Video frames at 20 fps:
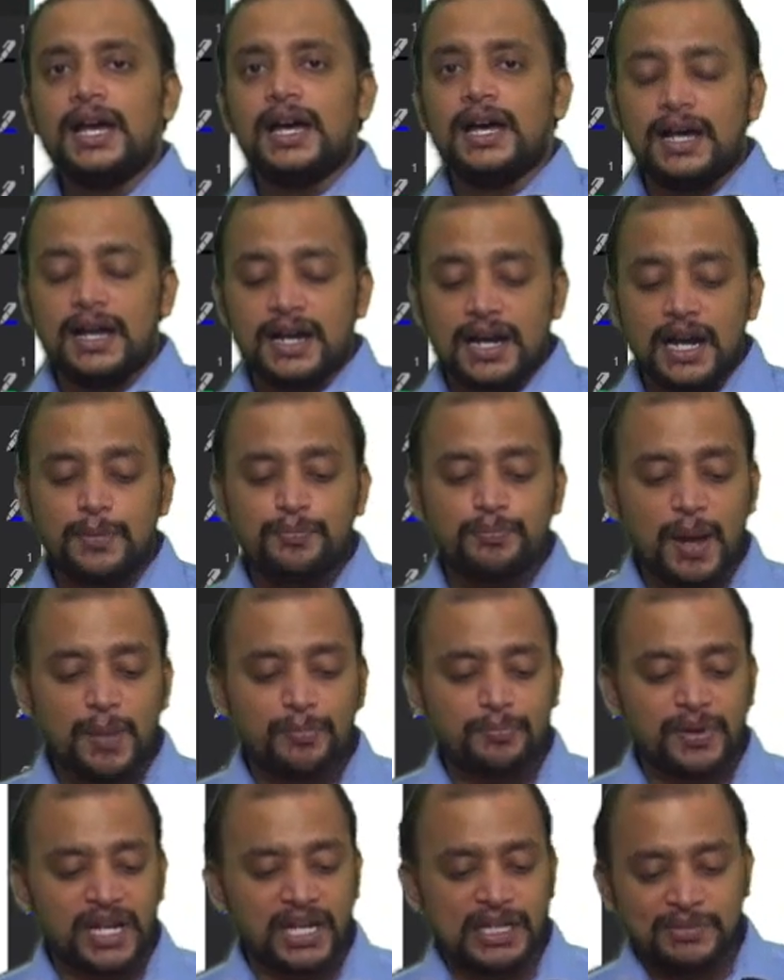Red
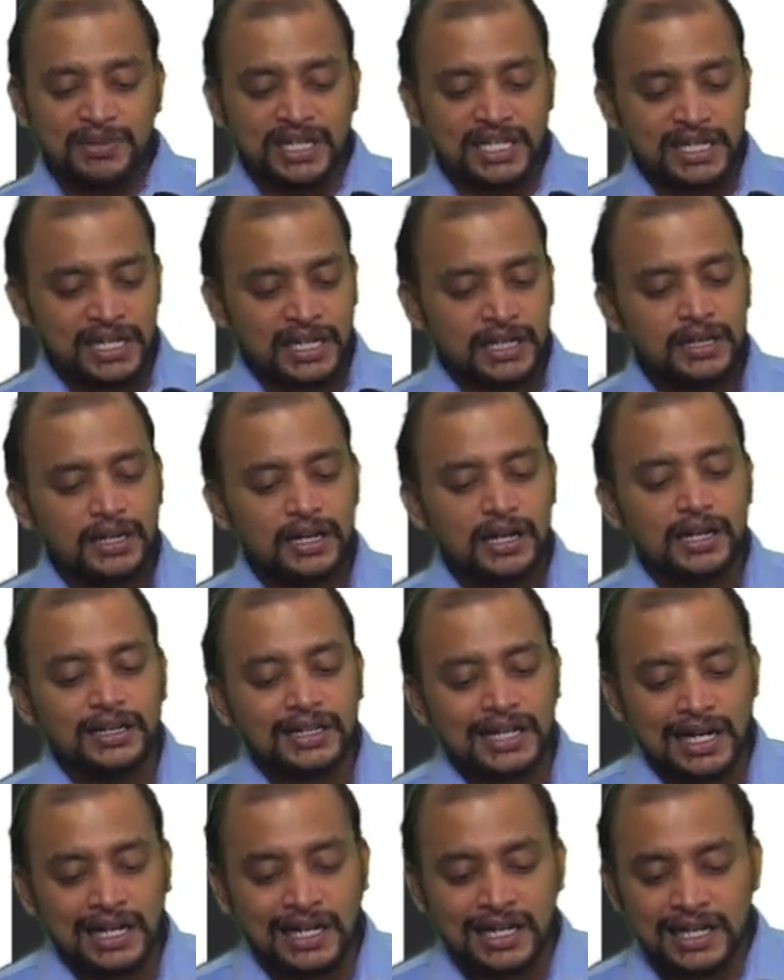Pepper Limited,
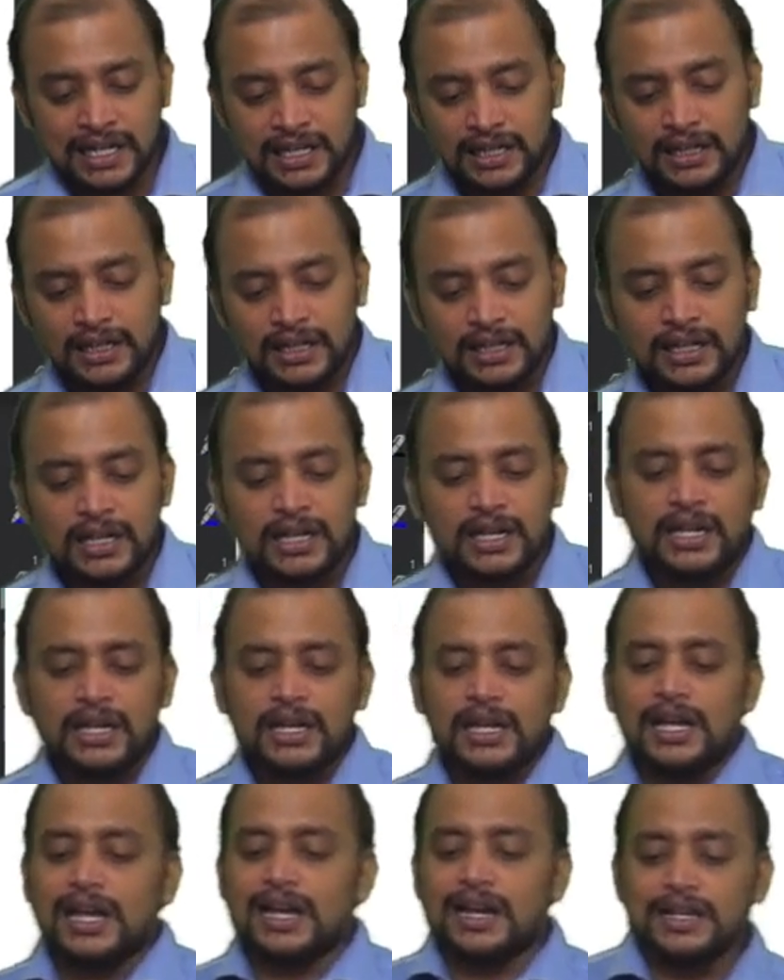Delhi,
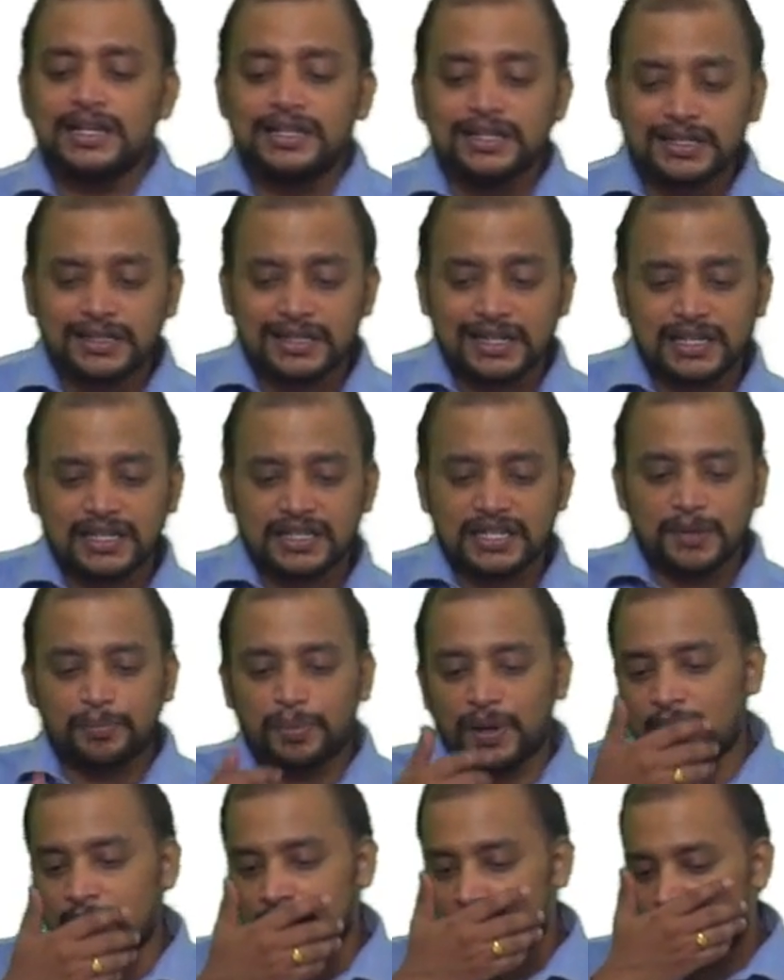a registered
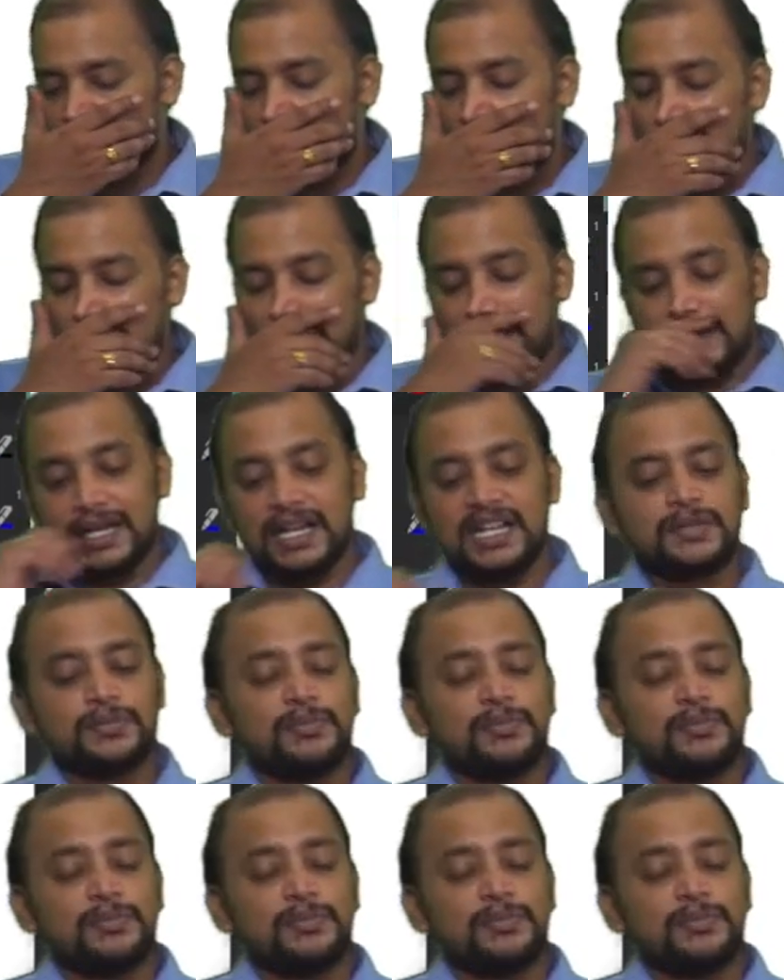supplier, is